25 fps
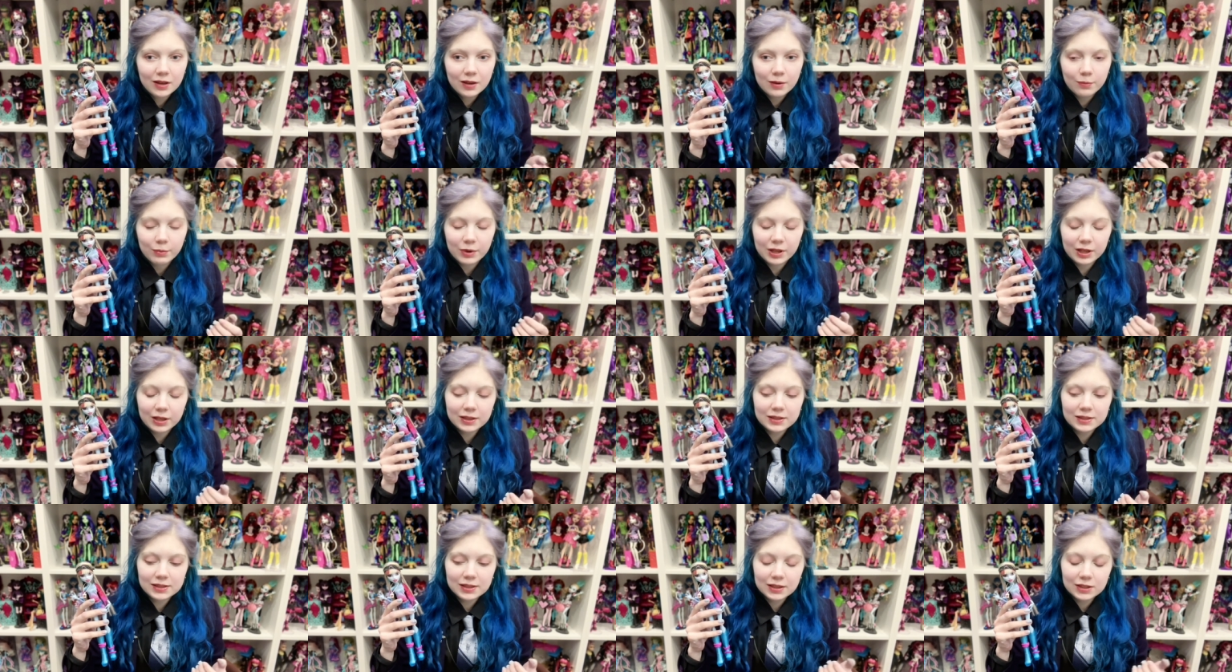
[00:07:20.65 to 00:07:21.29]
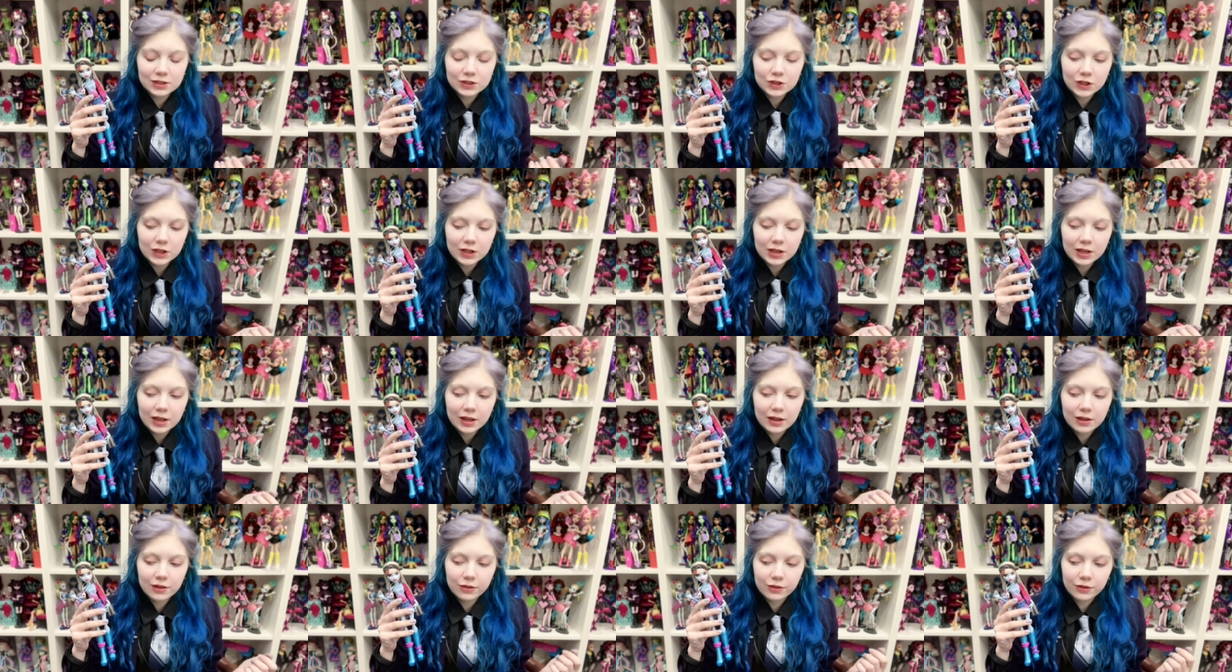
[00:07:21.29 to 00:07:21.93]
but it's
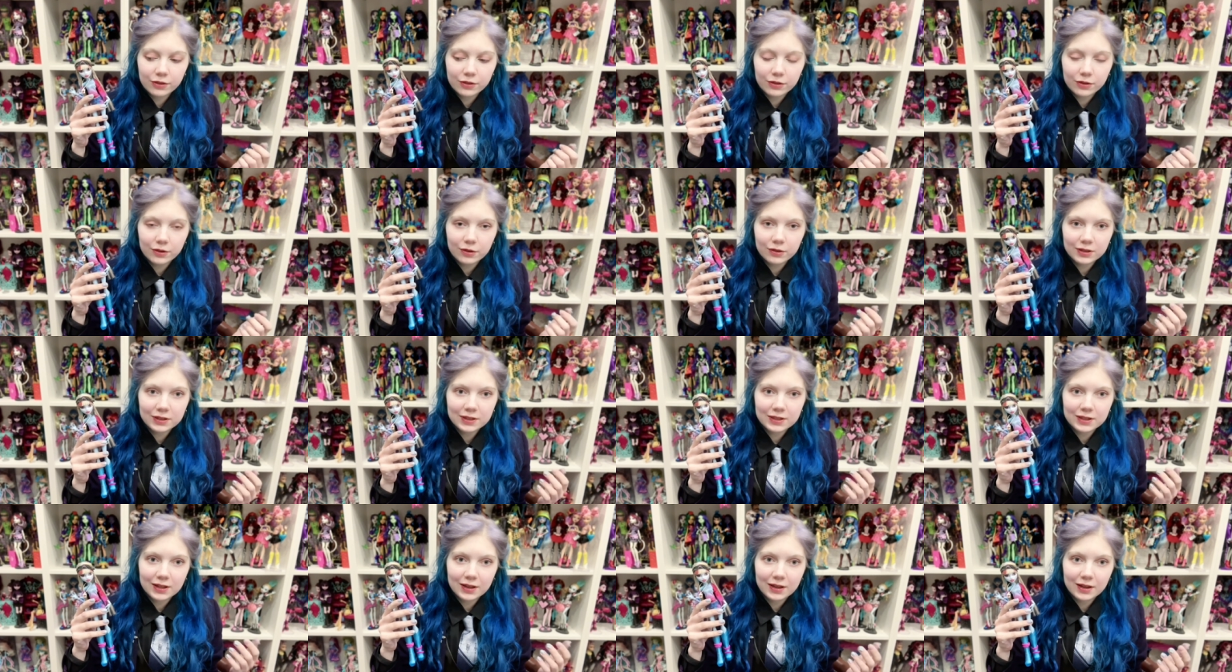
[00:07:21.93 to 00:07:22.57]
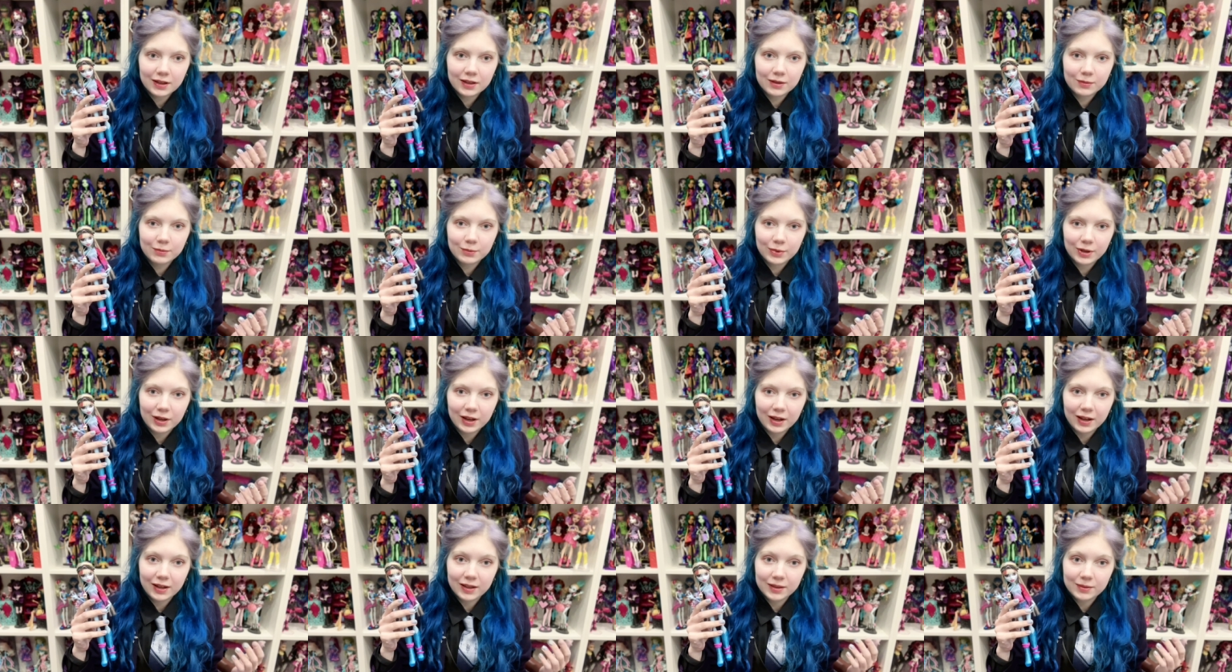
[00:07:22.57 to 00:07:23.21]
actually the third time
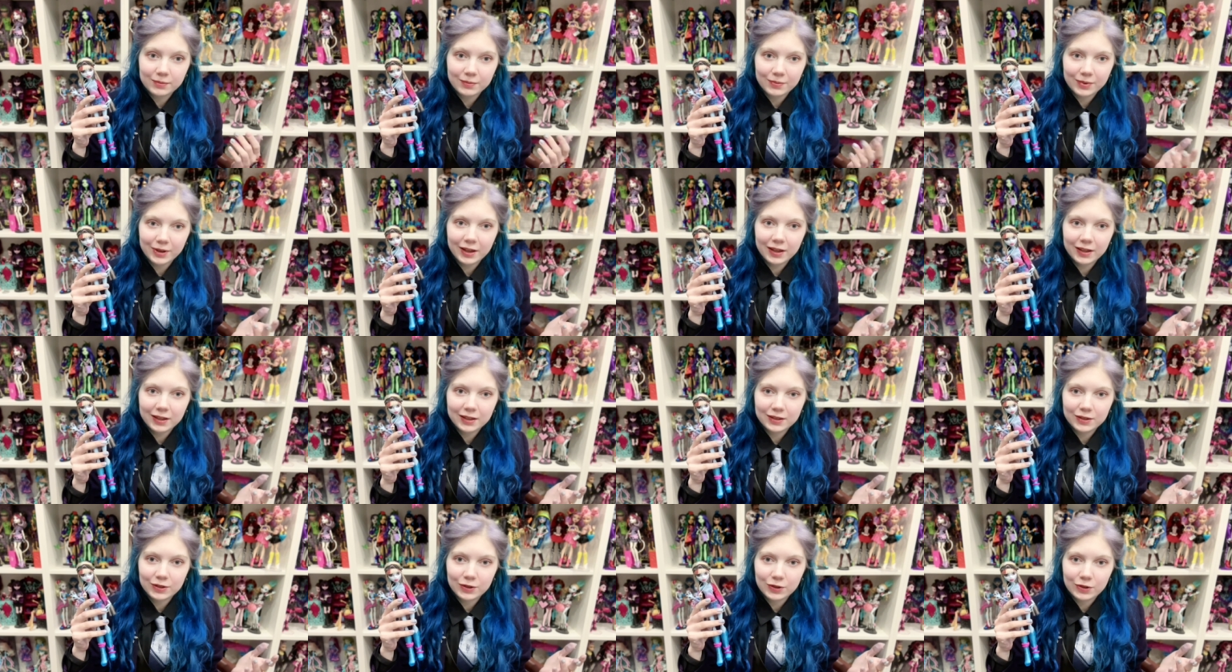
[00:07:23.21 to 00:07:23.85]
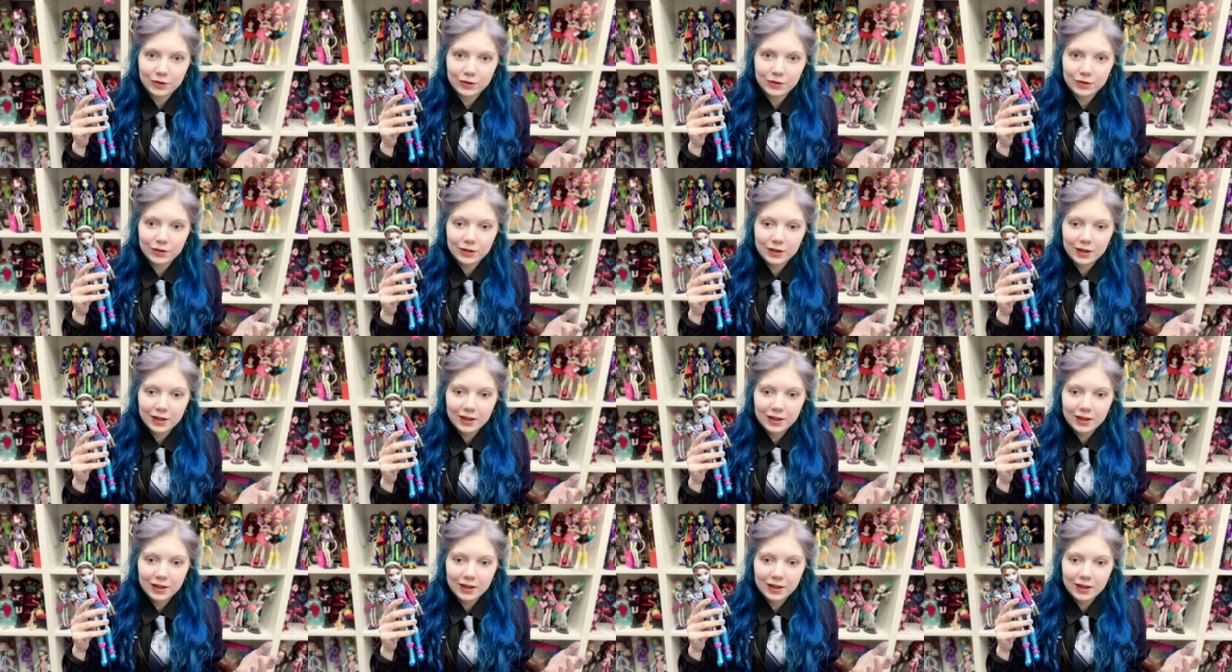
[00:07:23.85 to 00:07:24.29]
I'm buying her